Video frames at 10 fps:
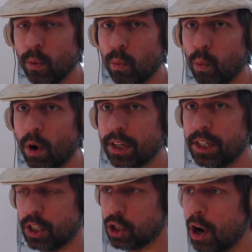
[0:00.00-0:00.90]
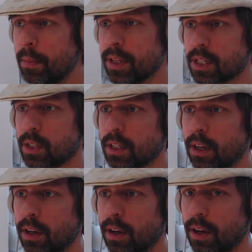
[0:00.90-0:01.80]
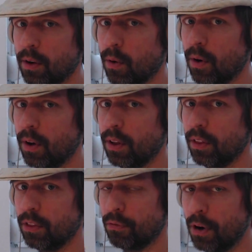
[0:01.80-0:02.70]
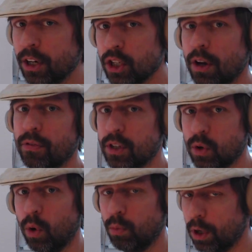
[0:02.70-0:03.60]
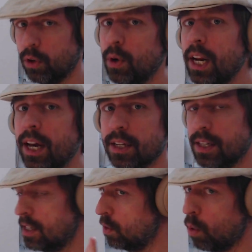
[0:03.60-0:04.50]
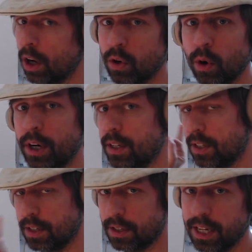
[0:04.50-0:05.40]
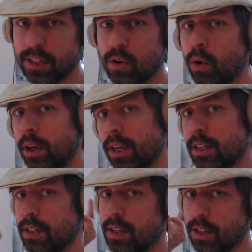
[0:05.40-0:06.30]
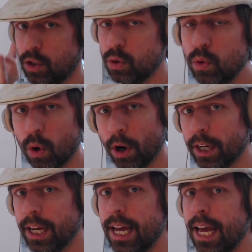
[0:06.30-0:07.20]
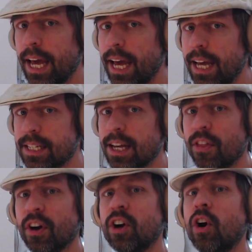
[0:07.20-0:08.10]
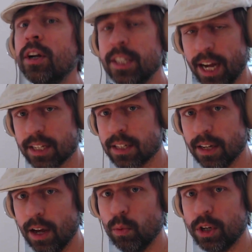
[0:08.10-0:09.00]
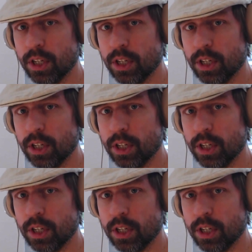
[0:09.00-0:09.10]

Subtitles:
What determines the function of this chord, what it really is it a 1 chord, is it a 6 chord, is this a 2 chord, is the context in which it